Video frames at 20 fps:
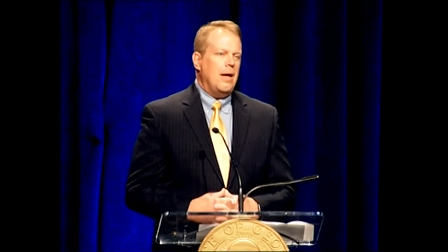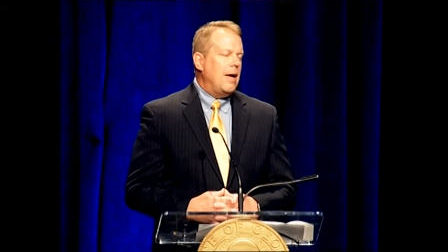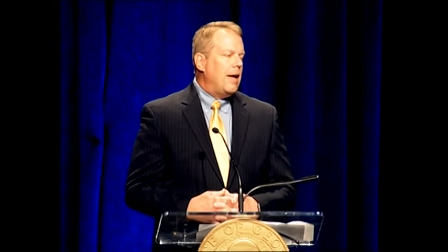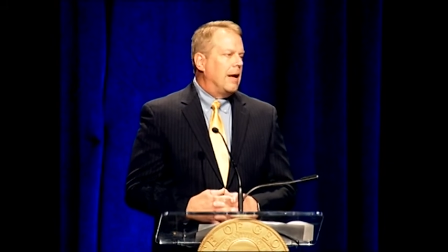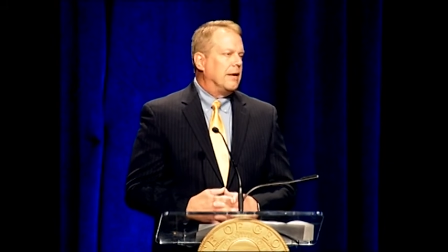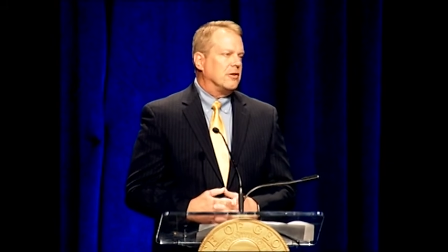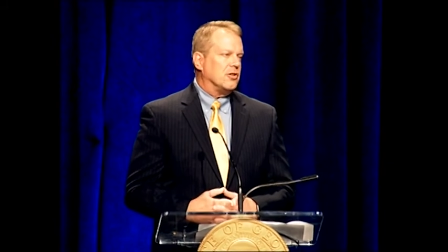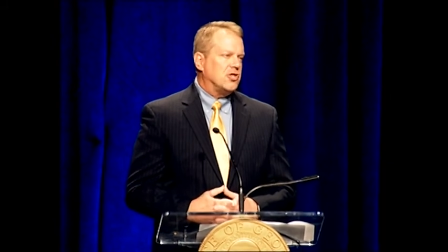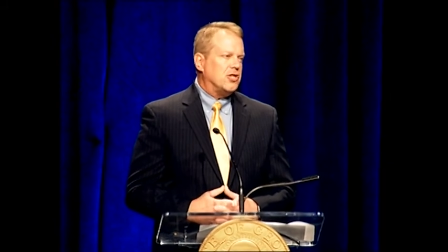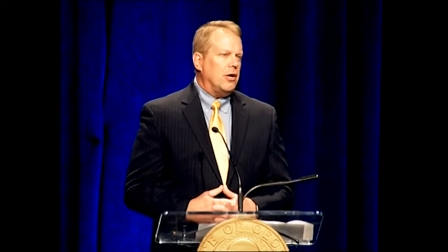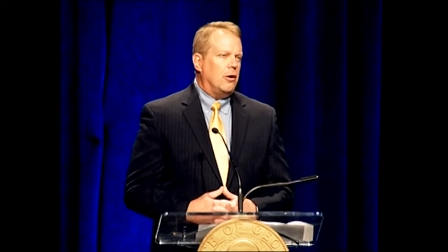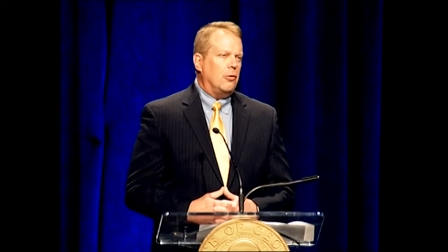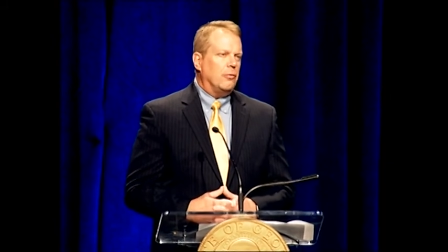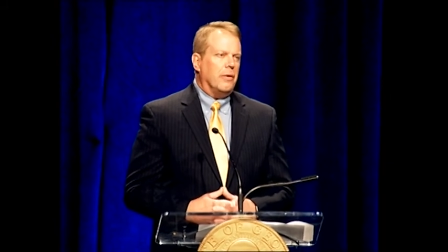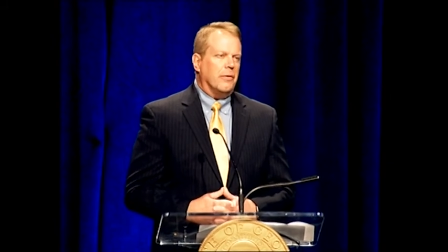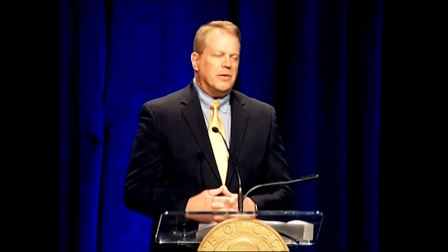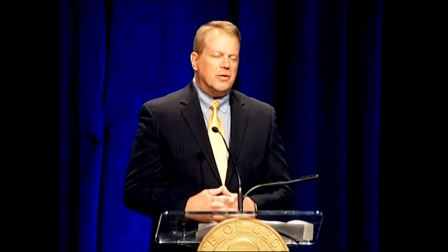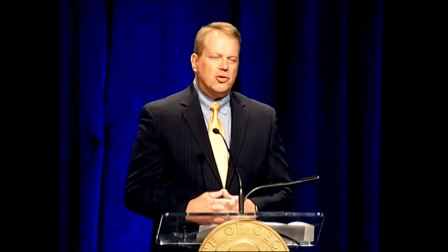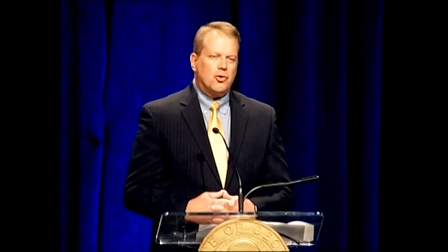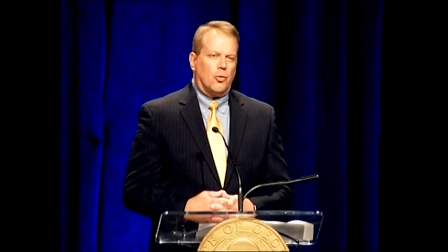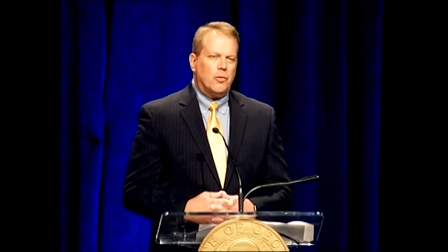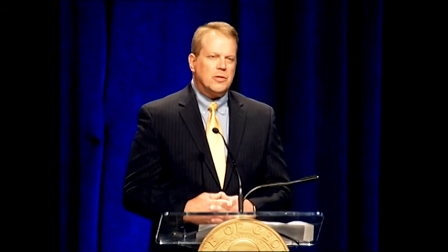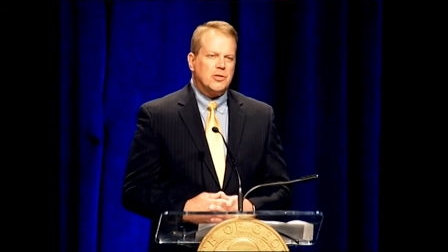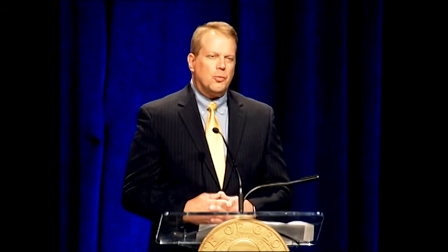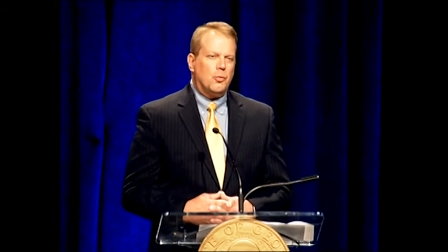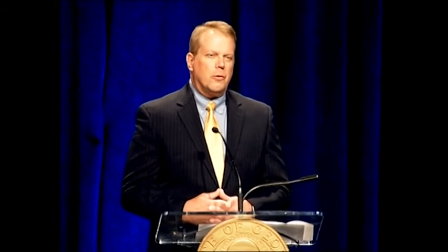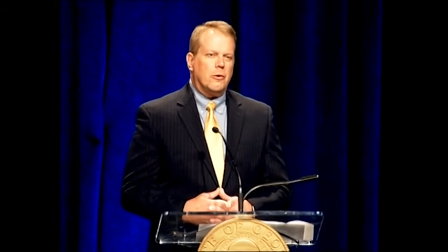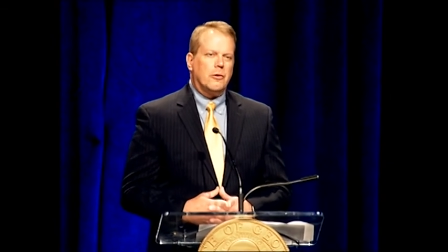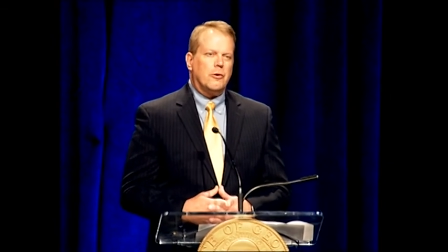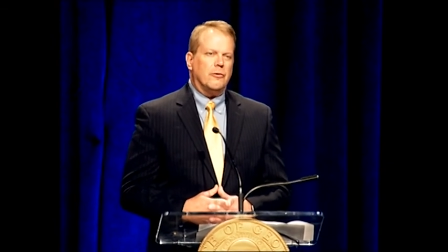and to show that the Georgia
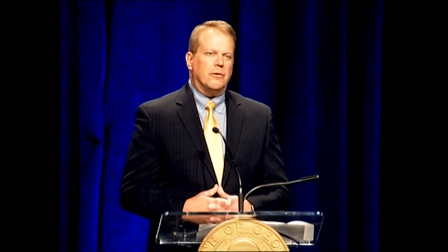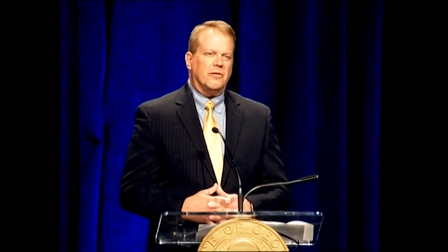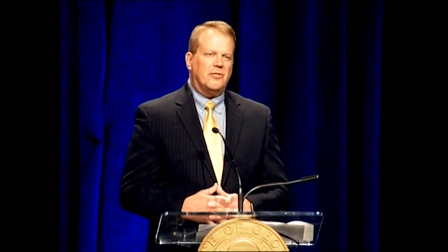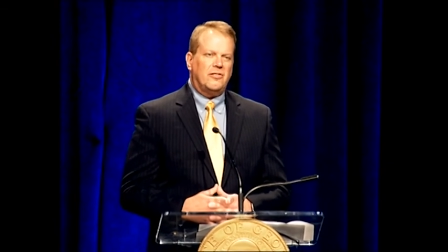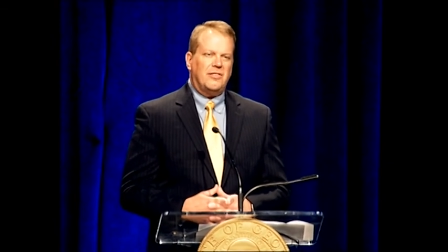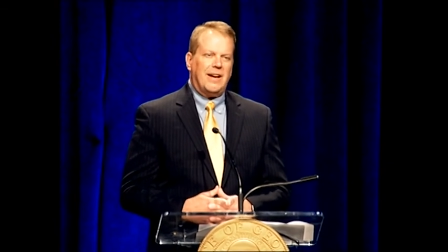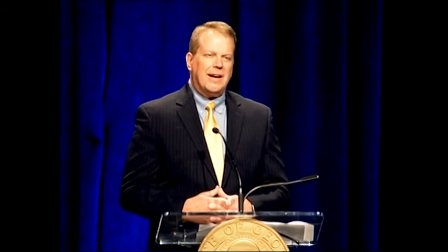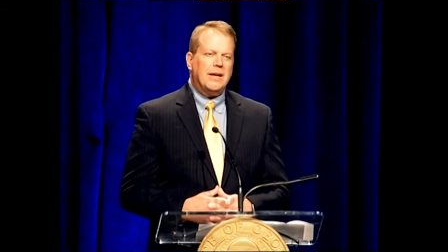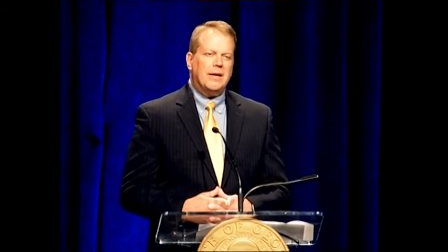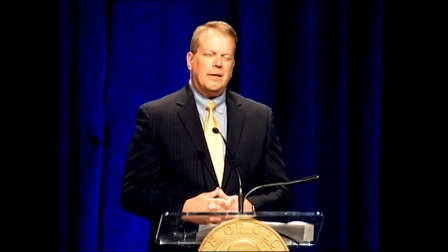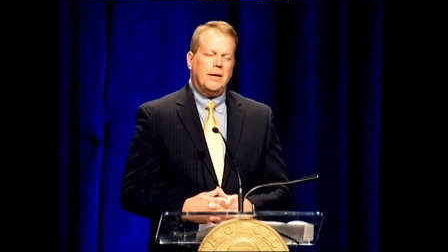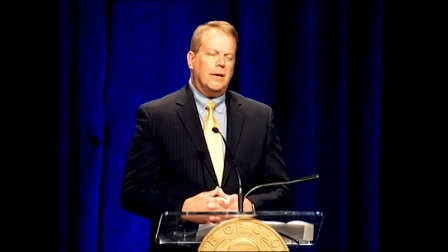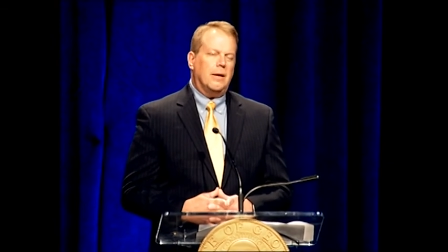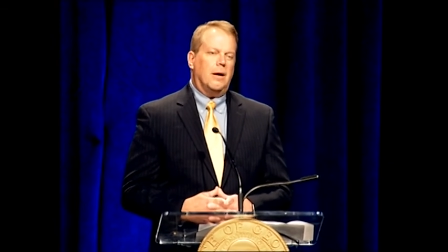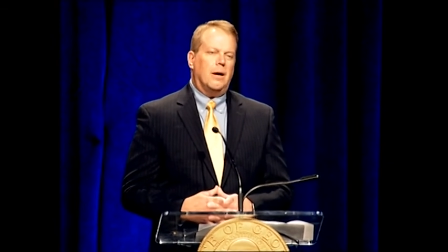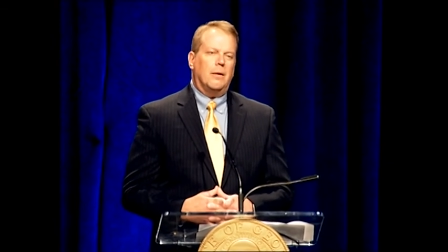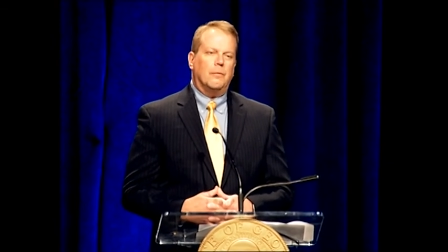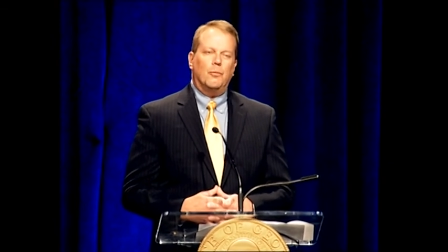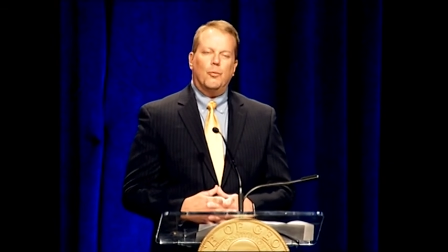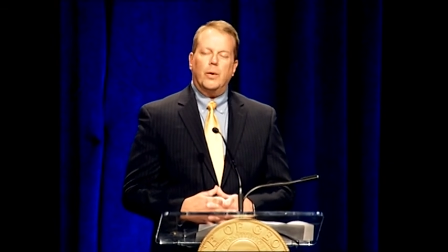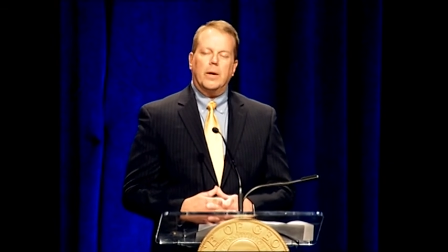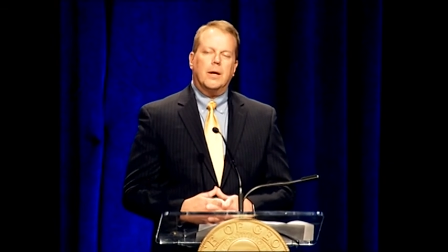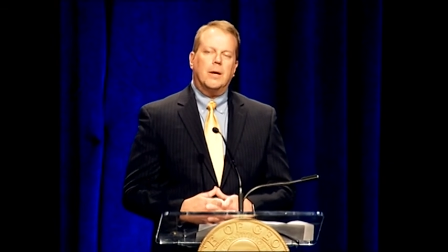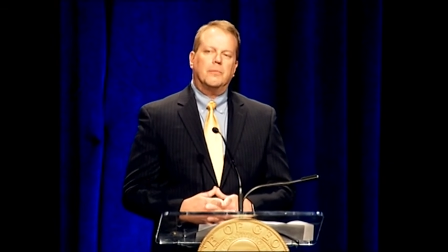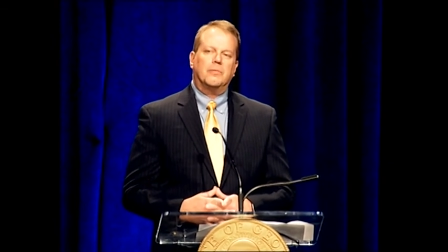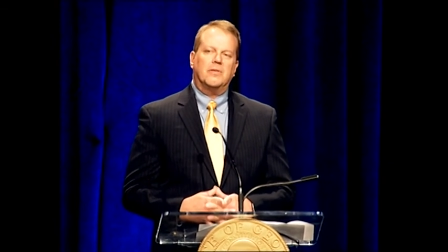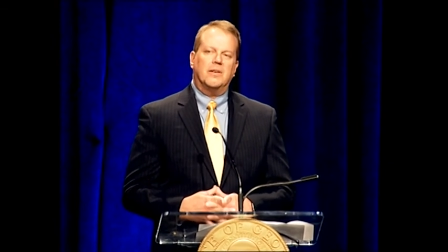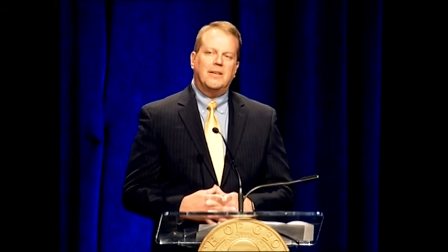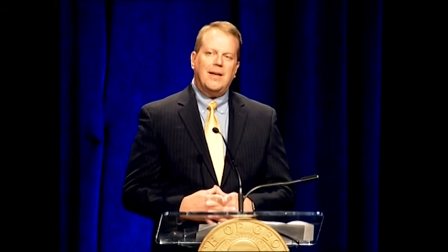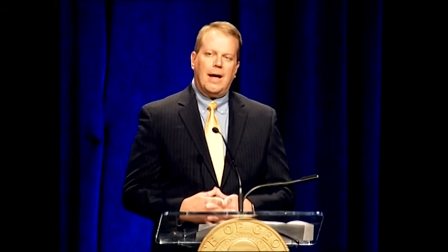worker is second to none when it
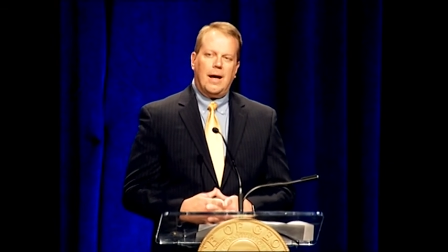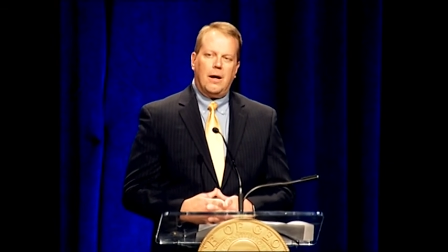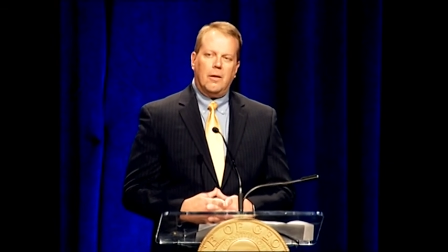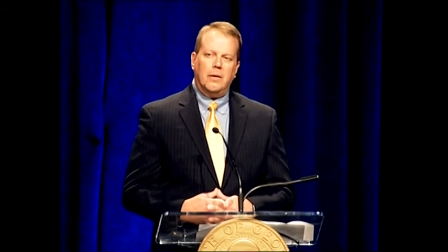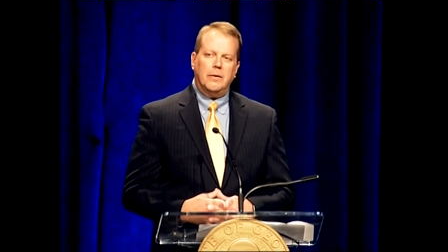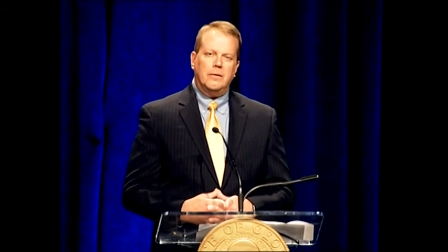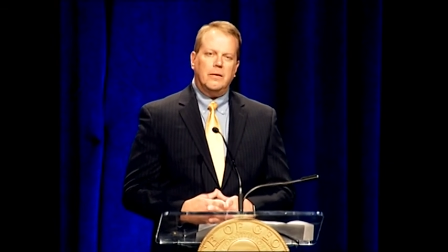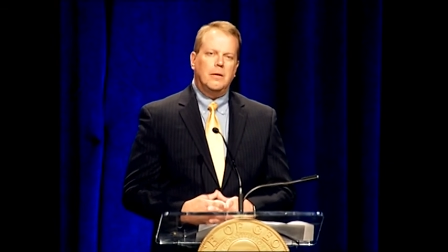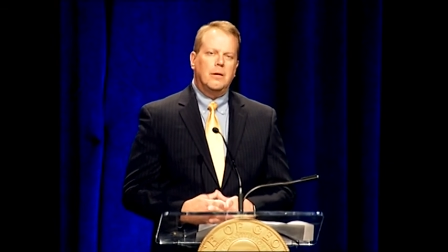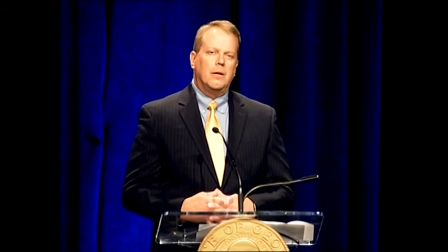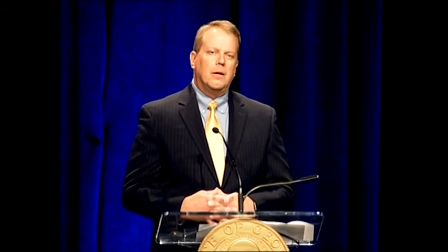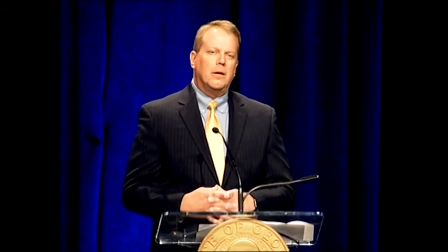comes to talent,